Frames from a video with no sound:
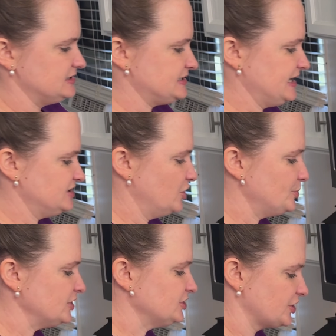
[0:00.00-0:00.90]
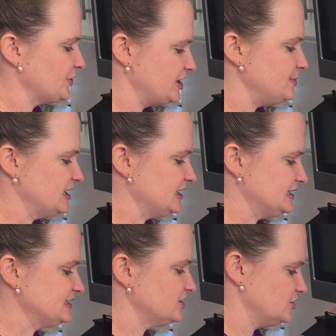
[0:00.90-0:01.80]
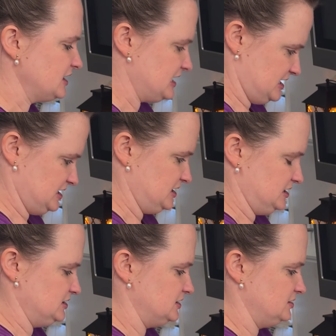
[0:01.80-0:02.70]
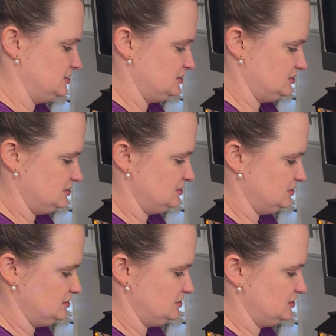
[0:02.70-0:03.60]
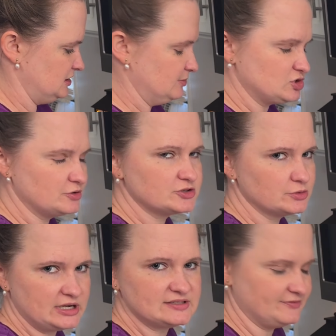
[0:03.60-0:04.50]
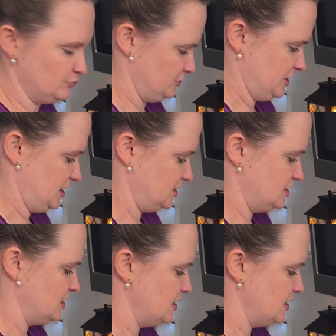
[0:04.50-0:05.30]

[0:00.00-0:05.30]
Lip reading: say don't put the cream in until the end, and I'm sure there's a reason for that,